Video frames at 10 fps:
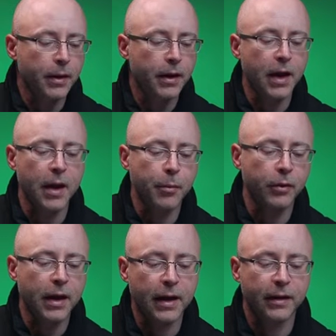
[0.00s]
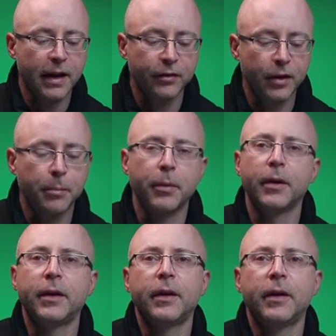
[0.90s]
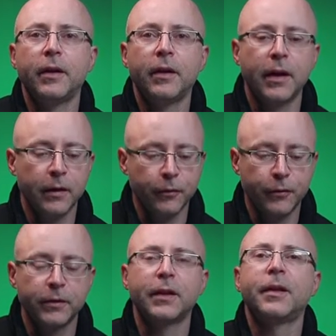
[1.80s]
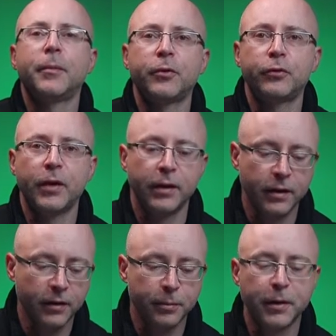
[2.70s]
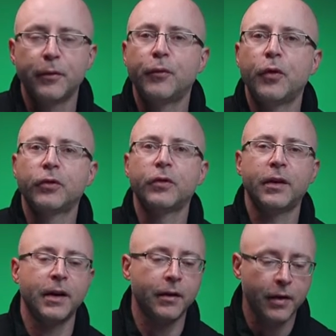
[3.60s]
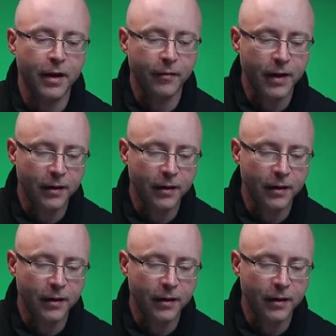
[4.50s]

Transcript: me a cable that I can actually plug it in here and further demonstrate this, but unfortunately I don't have